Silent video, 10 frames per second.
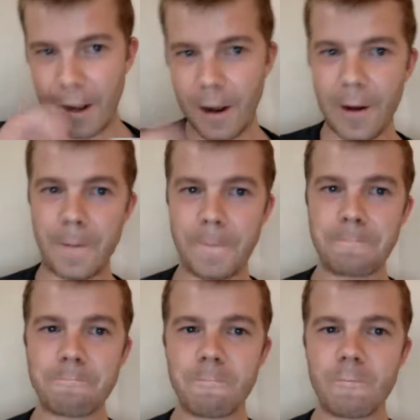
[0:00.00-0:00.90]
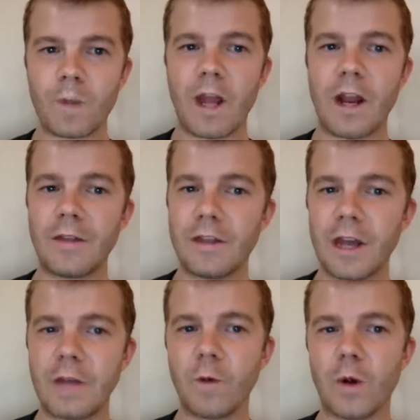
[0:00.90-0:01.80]
And at the
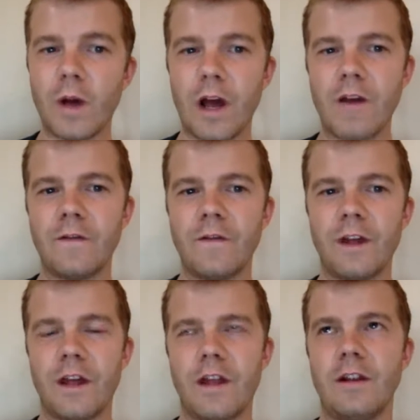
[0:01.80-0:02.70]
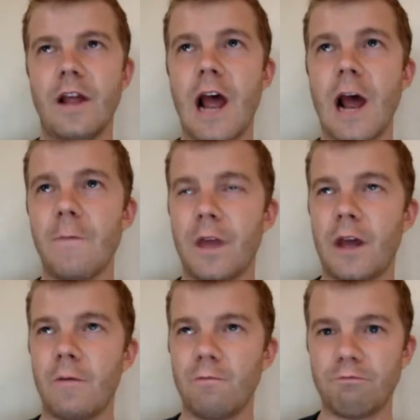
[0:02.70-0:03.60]
end, we will have an app
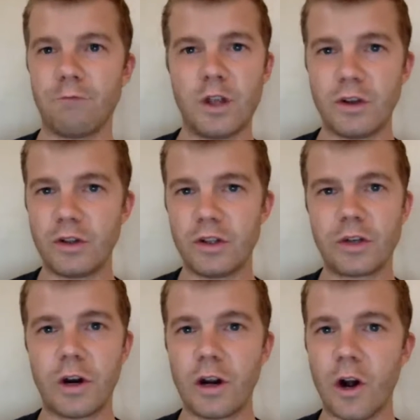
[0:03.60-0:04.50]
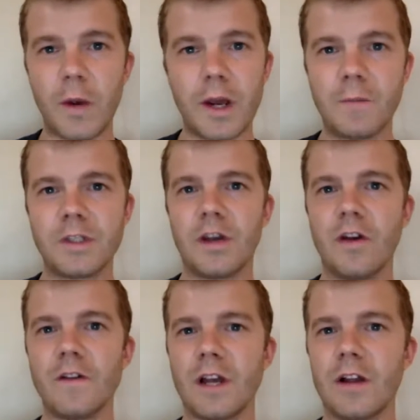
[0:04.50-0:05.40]
that the users create all by
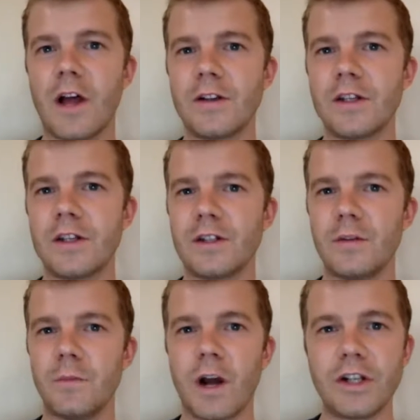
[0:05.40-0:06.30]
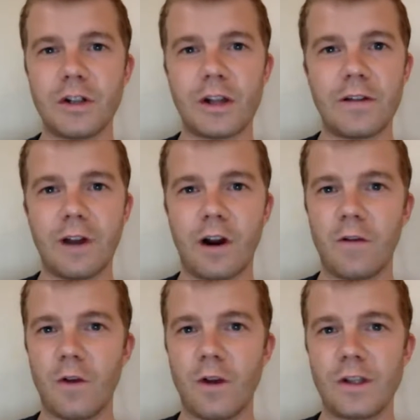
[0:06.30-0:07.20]
themselves that allows us to modulate our
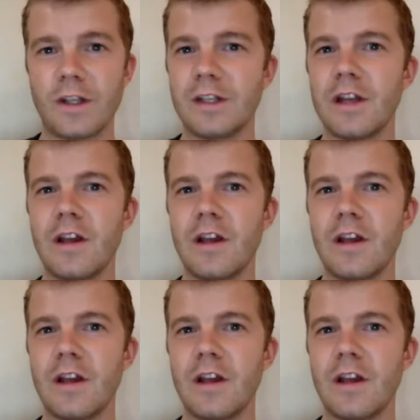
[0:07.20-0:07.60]
voices.